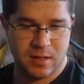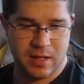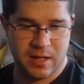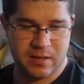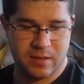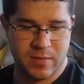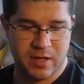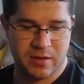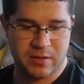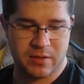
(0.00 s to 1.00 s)
and then my
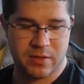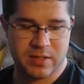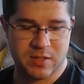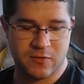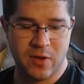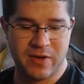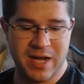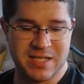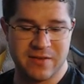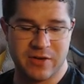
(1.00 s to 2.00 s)
other units. So if you have an
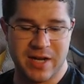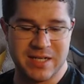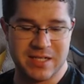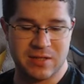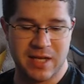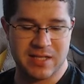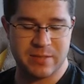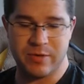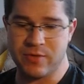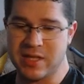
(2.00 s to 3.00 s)
idea for an A D you'd like to
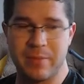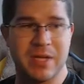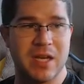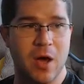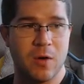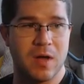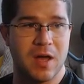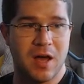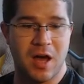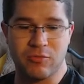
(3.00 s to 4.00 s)
see me run, let me know.
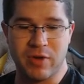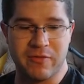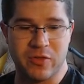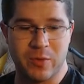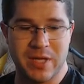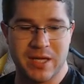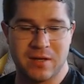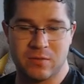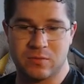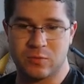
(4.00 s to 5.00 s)
I'll run it for the week,
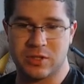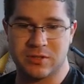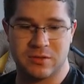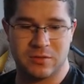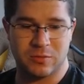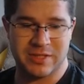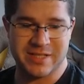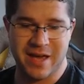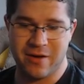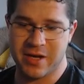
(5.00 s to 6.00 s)
and we'll we'll
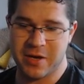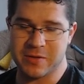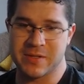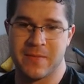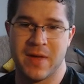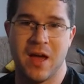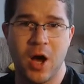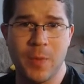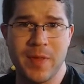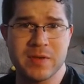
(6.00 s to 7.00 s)
see how it goes.
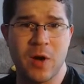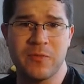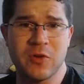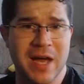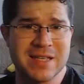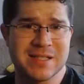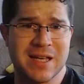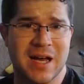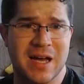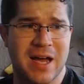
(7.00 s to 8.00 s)
Hope that was helpful, guys. Uh,
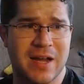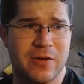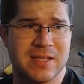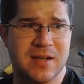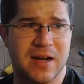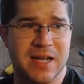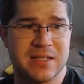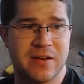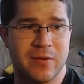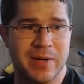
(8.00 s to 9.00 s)
I know that's not an A
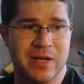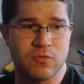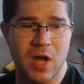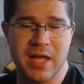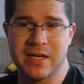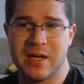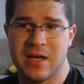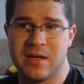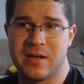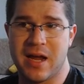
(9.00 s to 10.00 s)
D that everybody can run,
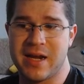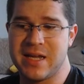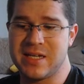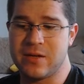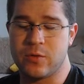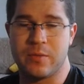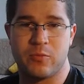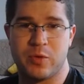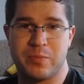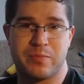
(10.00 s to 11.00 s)
not an A D anyone
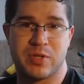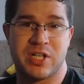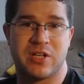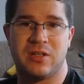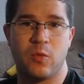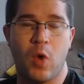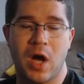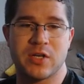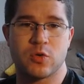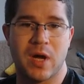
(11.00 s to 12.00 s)
would particularly
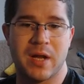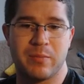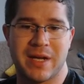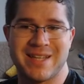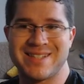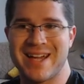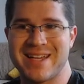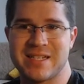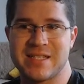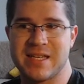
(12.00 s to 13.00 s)
want to run, but it's
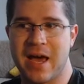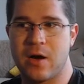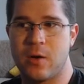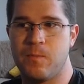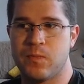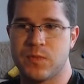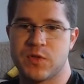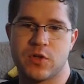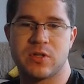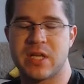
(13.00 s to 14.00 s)
nice to see how
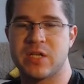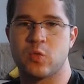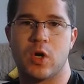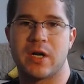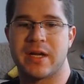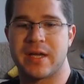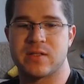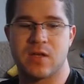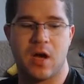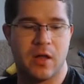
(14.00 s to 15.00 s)
certain things work
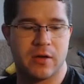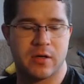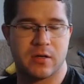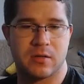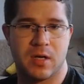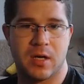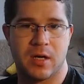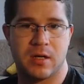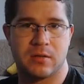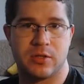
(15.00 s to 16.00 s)
against other
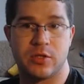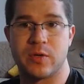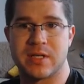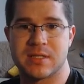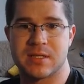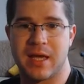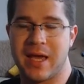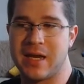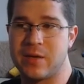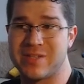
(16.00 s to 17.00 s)
uh, units.
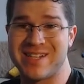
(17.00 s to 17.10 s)
And it was